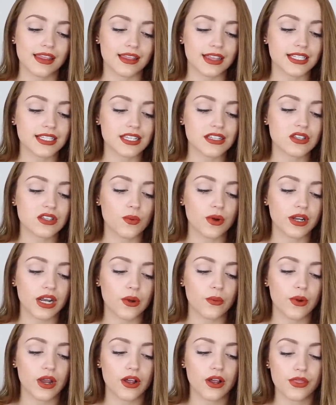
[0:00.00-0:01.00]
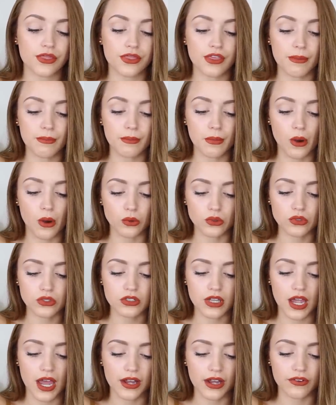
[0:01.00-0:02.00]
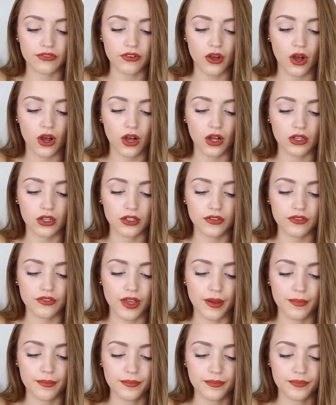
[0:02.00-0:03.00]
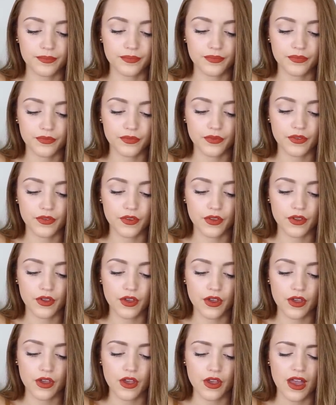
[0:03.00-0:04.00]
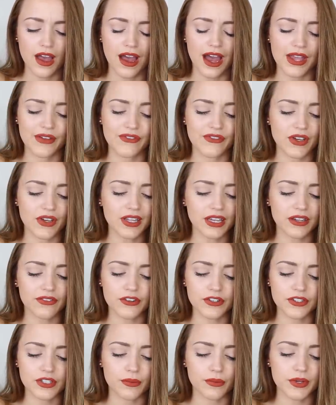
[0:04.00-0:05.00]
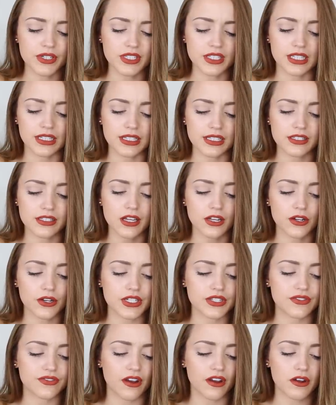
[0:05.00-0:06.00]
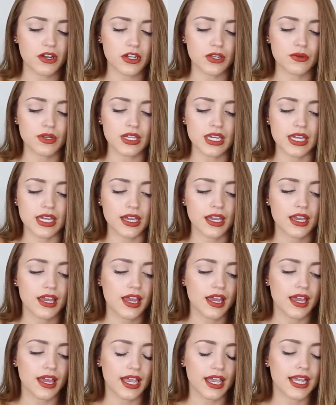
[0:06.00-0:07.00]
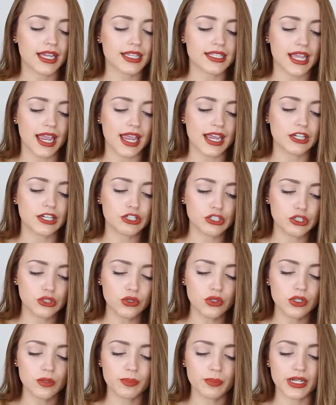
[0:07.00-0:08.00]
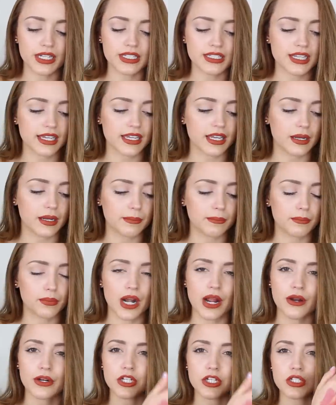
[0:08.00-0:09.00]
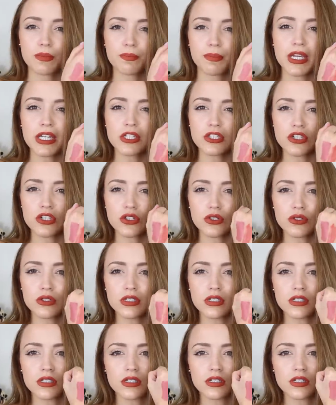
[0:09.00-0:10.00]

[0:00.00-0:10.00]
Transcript: this is the one I wear the most out of all of them. I feel like for some reason that this color is very unique. It's a nude, but it's like a brownish peach nude.